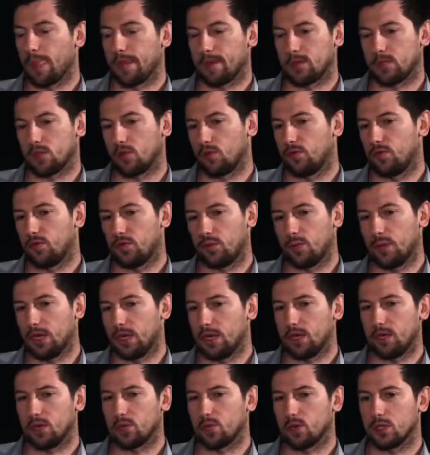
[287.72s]
So for
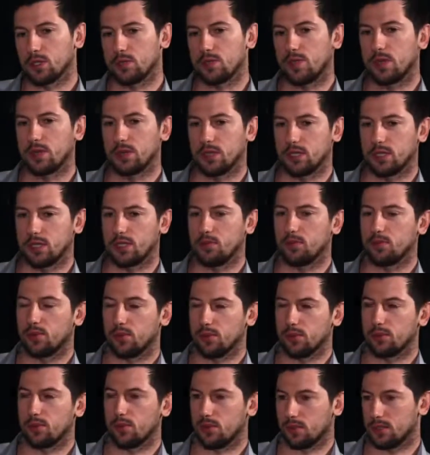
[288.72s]
me it was very
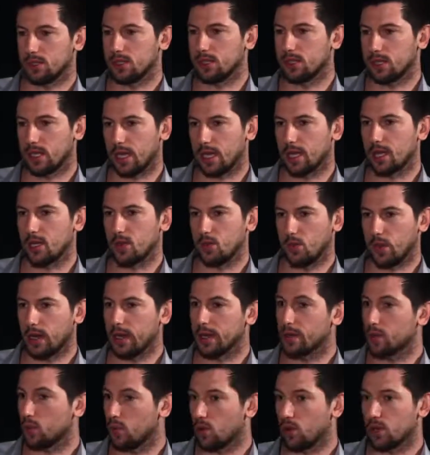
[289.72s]
simple to understand the way
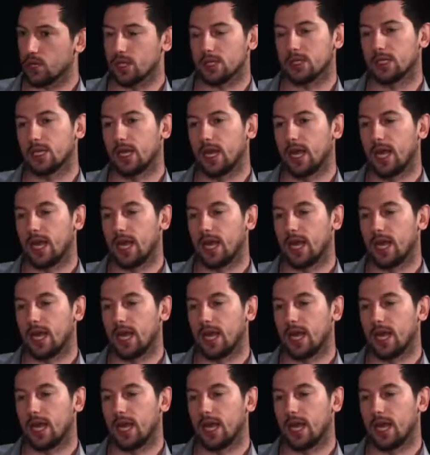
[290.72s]
it works.